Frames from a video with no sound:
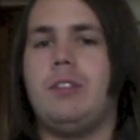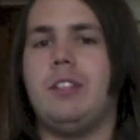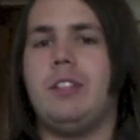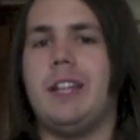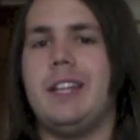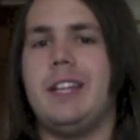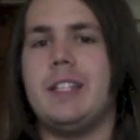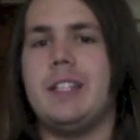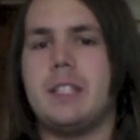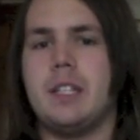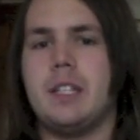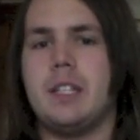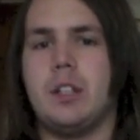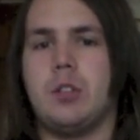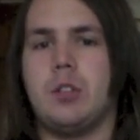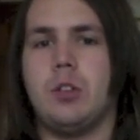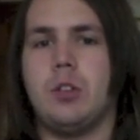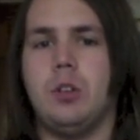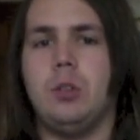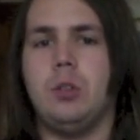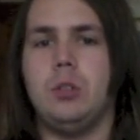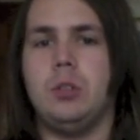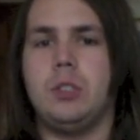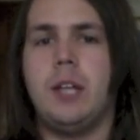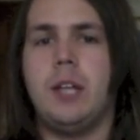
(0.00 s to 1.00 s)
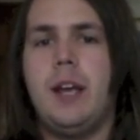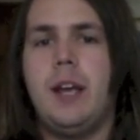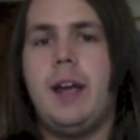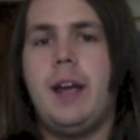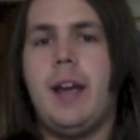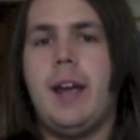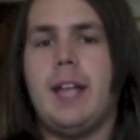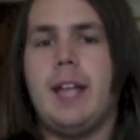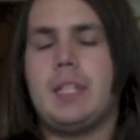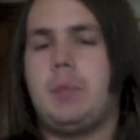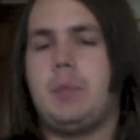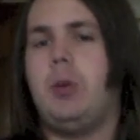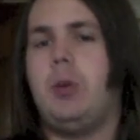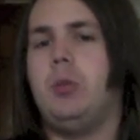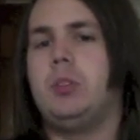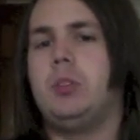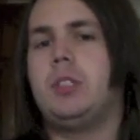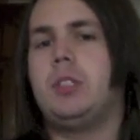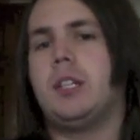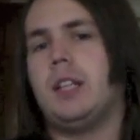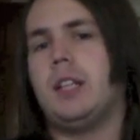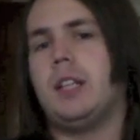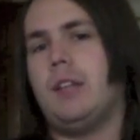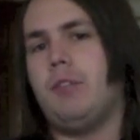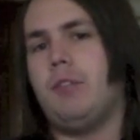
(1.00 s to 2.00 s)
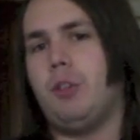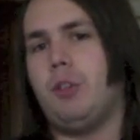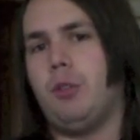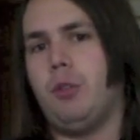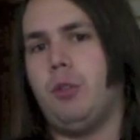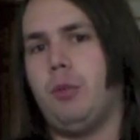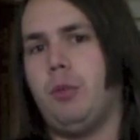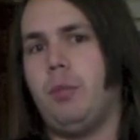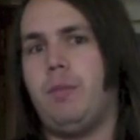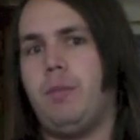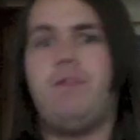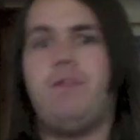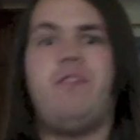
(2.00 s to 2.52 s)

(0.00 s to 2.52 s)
8 Synchros as opposed to the level